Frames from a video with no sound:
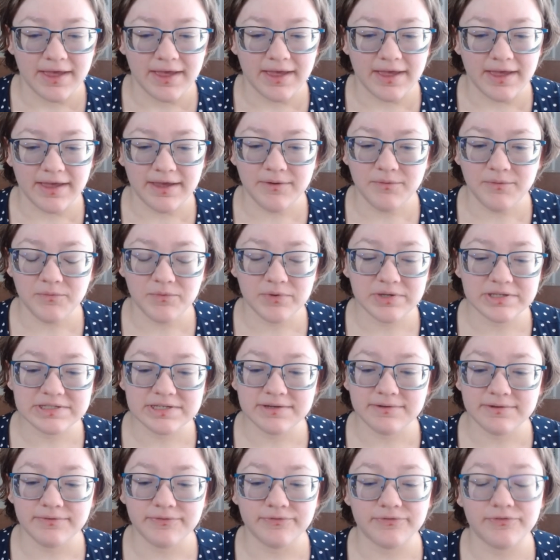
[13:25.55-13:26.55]
It was
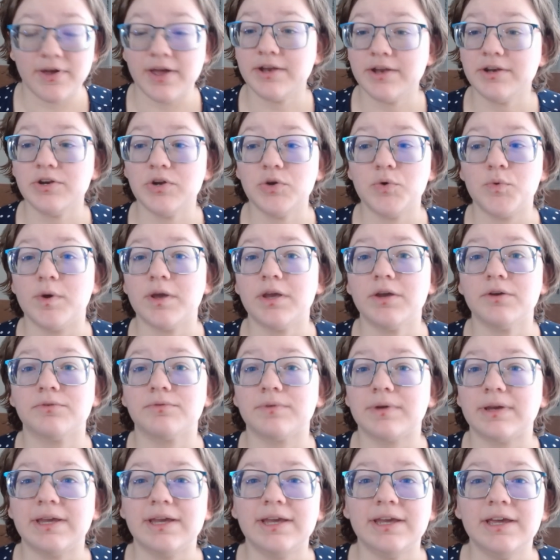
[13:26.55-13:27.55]
a fun, quick
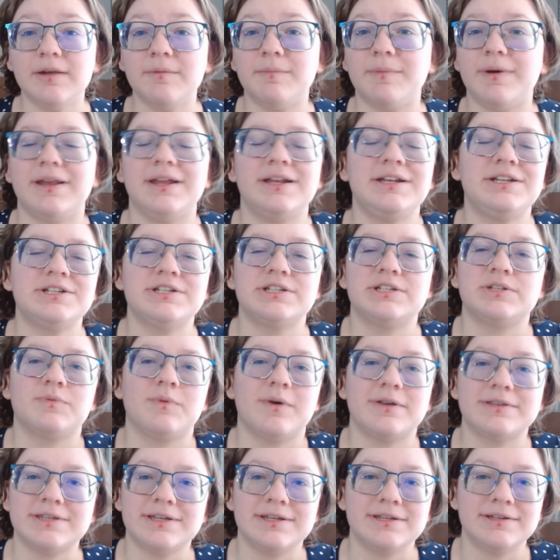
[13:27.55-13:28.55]
read, but it just
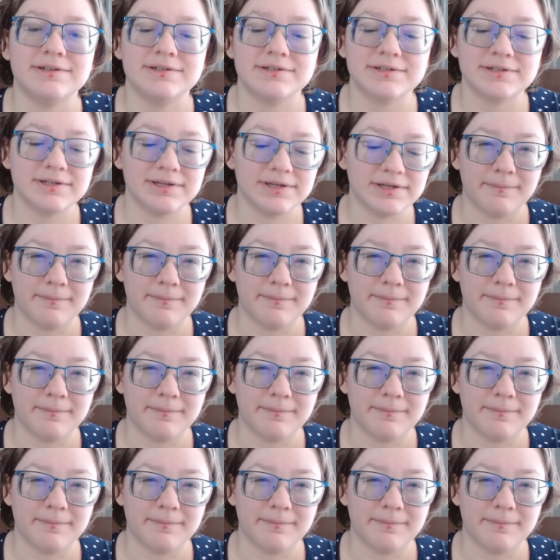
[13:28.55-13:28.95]
wasn't